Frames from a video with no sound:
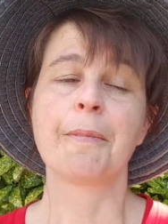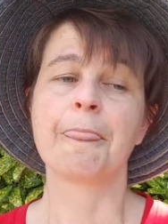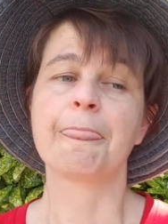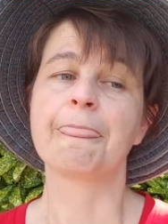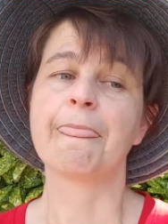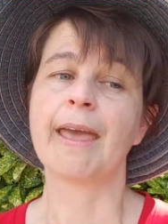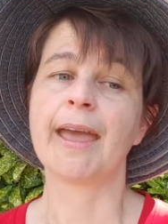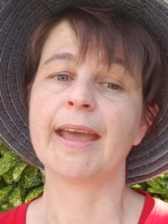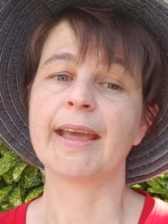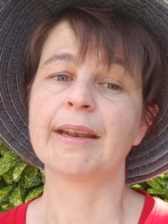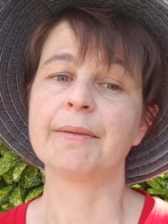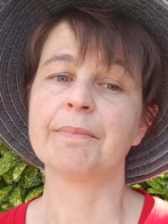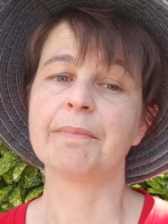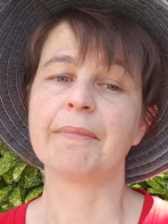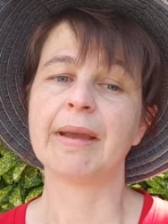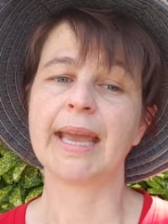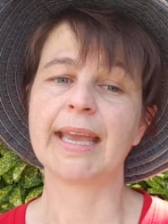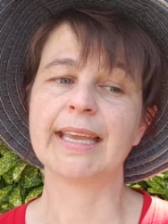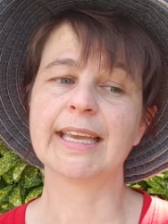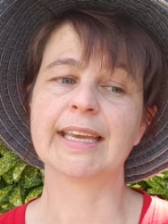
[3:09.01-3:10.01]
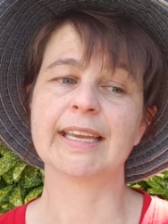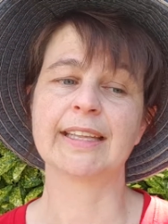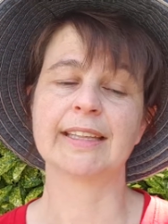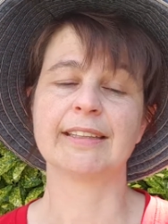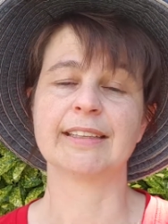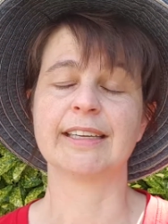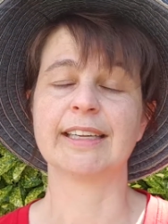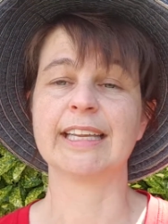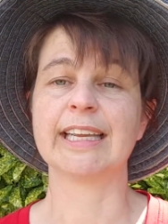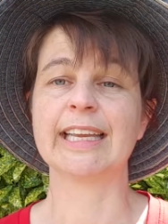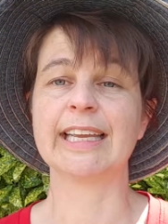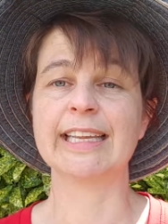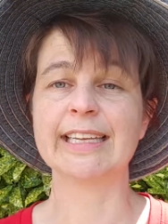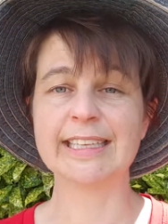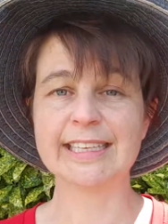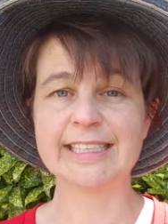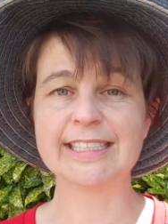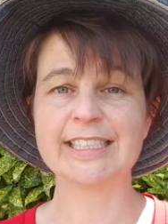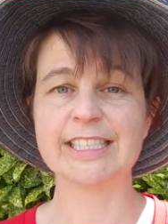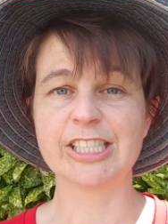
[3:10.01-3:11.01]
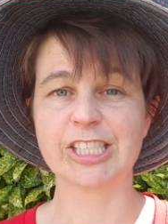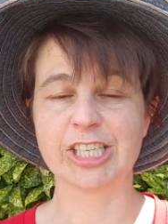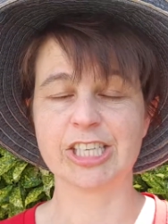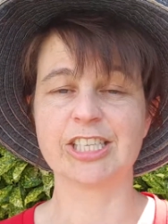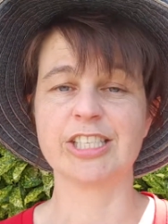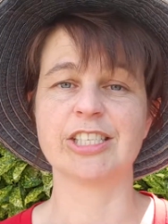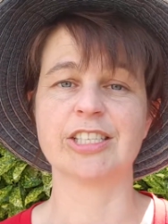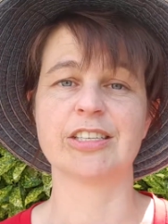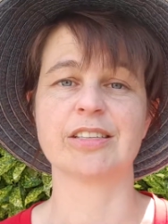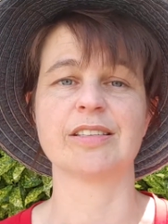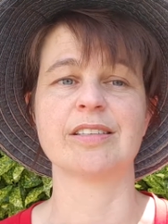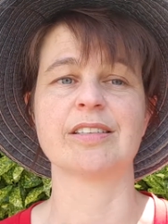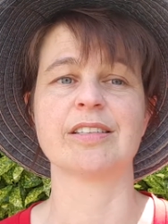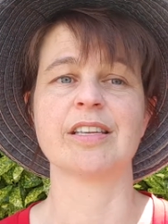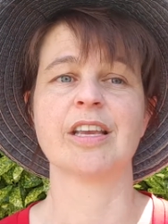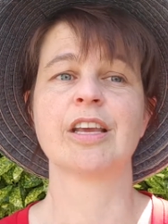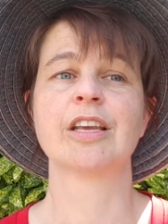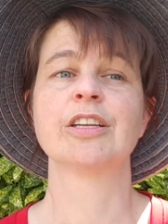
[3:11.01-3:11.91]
that make it that any suggestions